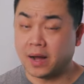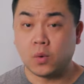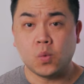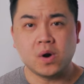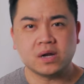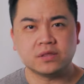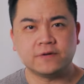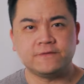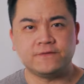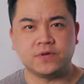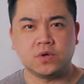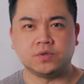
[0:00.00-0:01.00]
I wanted the
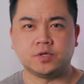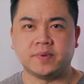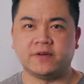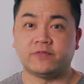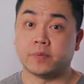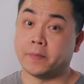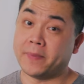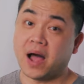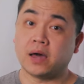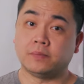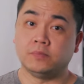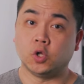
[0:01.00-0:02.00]
view to be from the
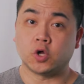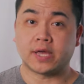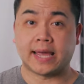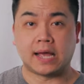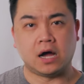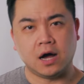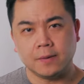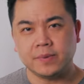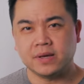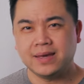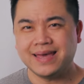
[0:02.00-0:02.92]
bottom looking up,